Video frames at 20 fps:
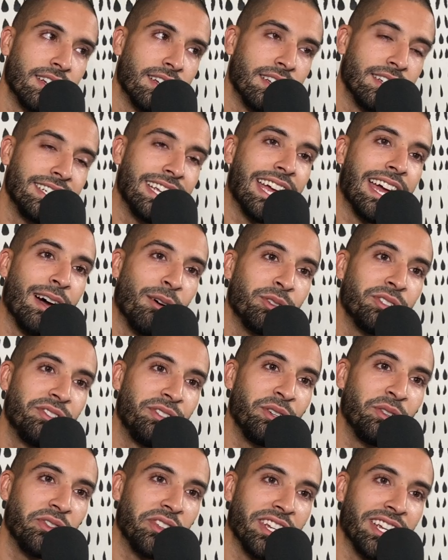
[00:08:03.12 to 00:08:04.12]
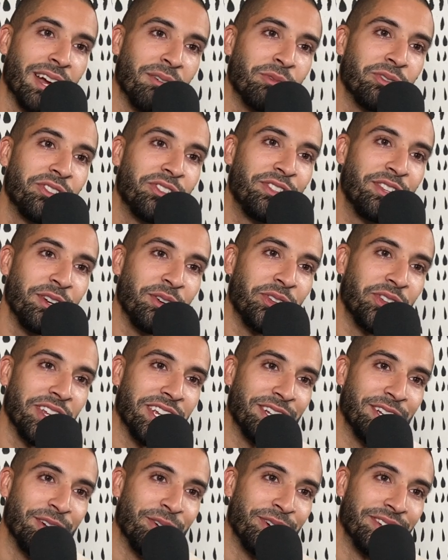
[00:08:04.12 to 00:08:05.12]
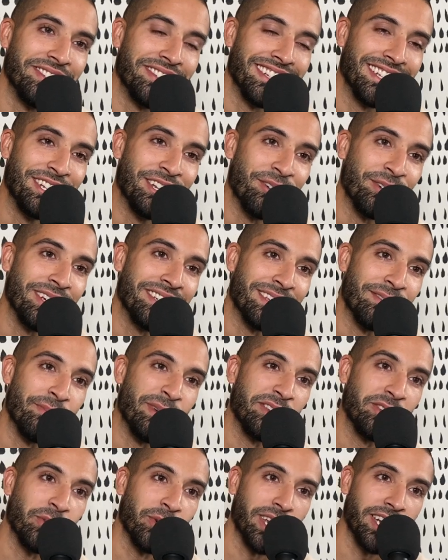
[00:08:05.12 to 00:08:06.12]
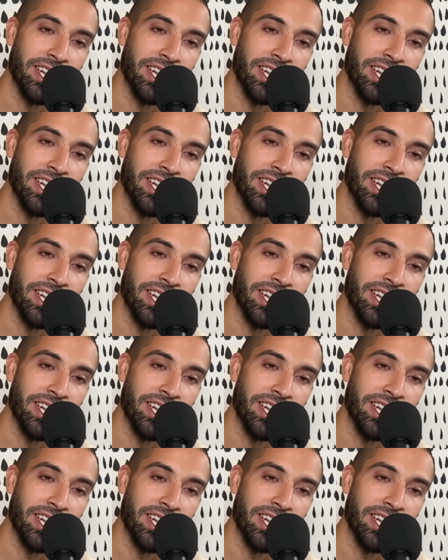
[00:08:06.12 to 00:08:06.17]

Yeah, I was deucing. I was deucing new newies in between.